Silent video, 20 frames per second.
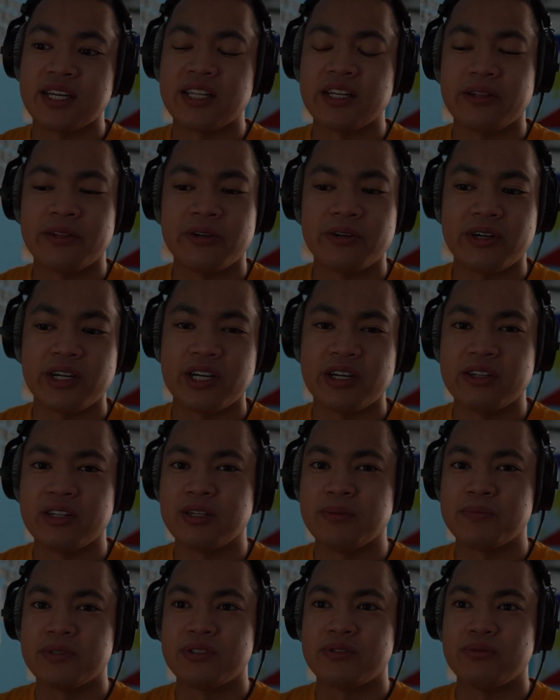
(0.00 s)
I think they're
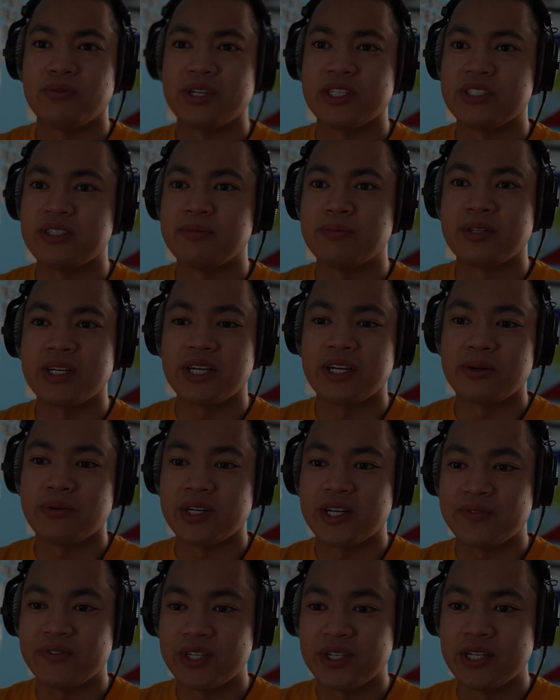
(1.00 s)
Eclipse resi plan
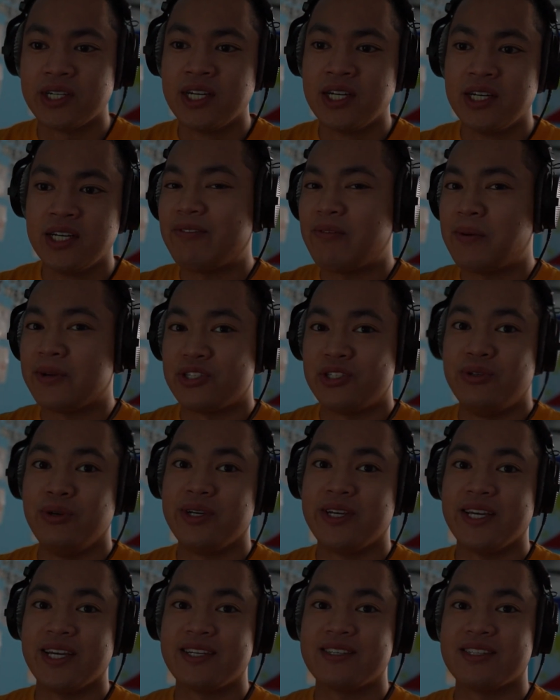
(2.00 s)
or whatever. I have about
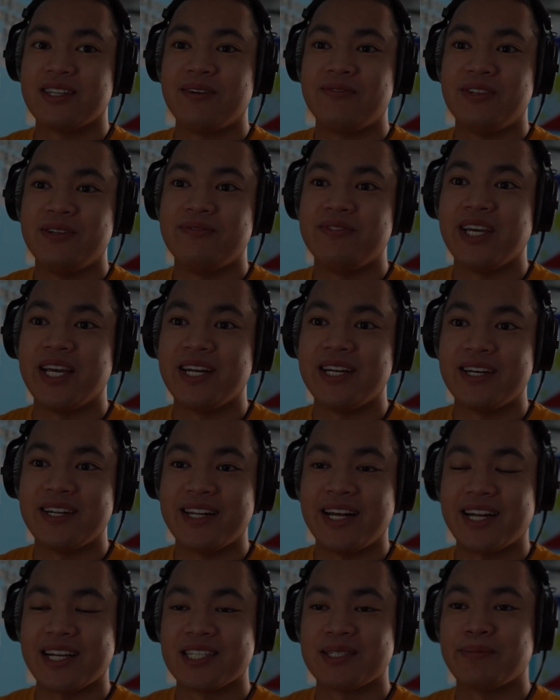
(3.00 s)
2 gigs left of data,
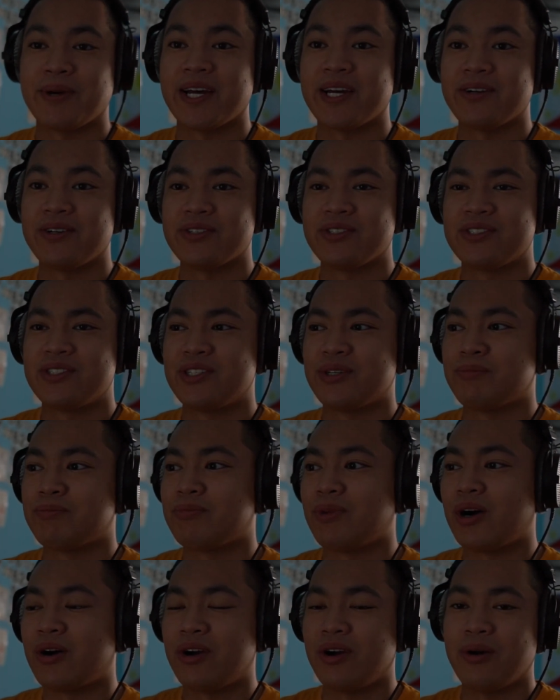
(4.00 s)
and that expires
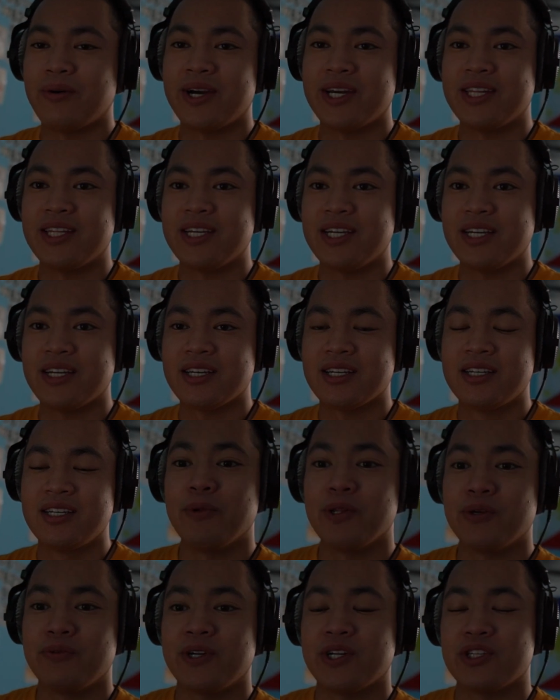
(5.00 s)
tomorrow, I think.
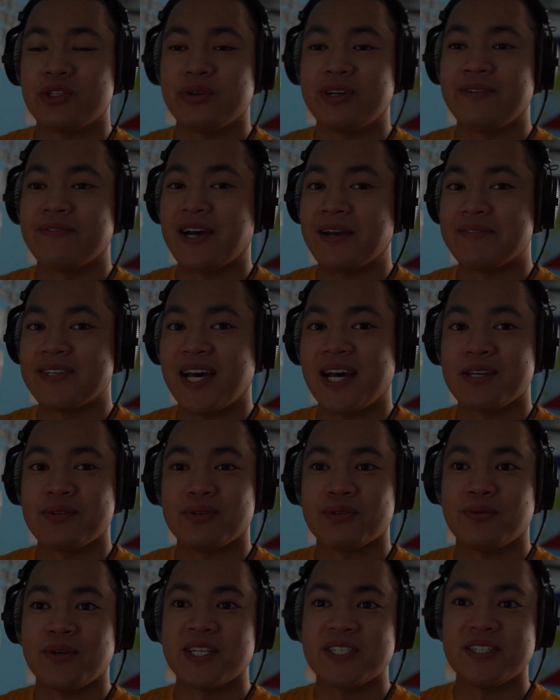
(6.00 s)
I'm only running 25
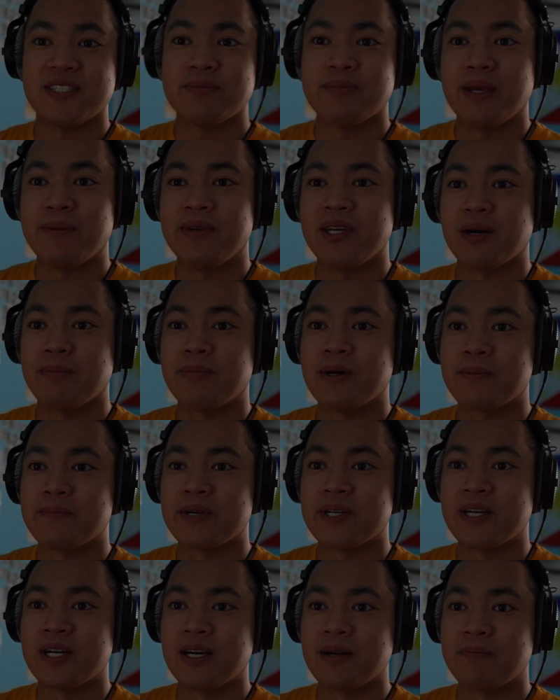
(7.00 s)
tasks with resis. Maybe I'll
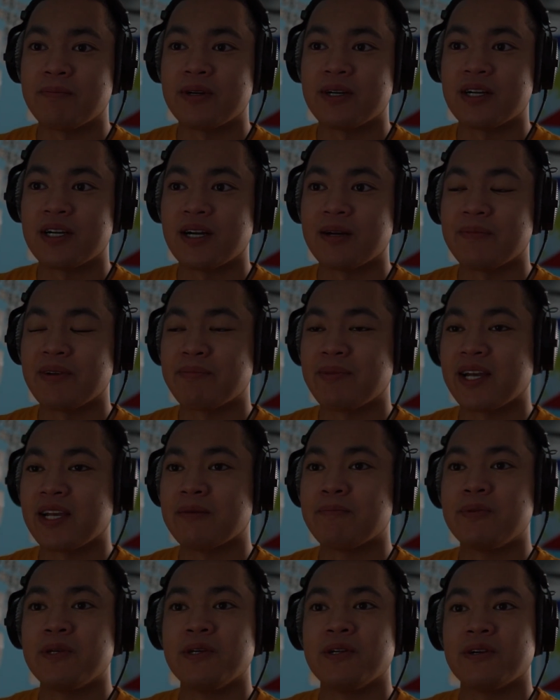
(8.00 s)
bump it up if
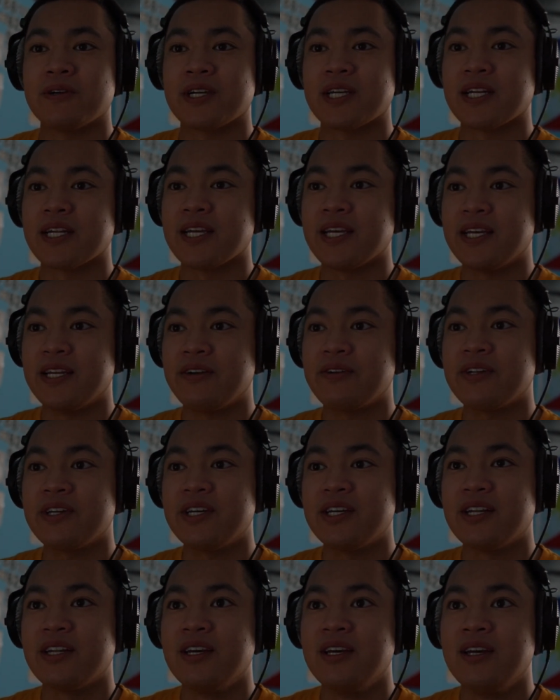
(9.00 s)
my computer can
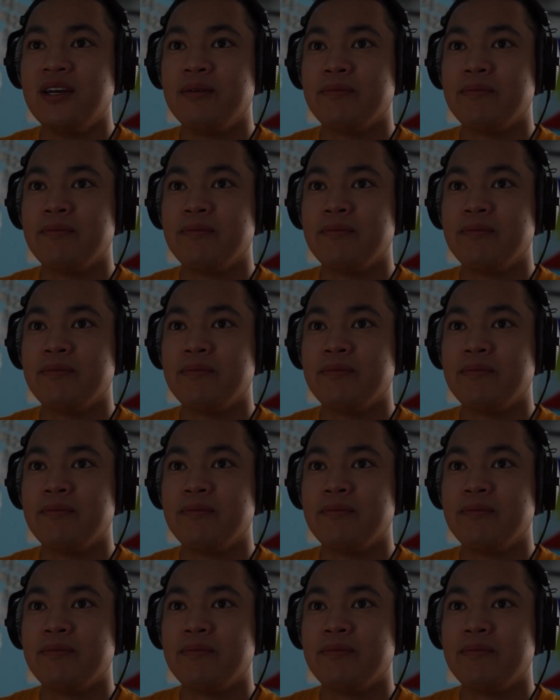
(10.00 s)
handle it.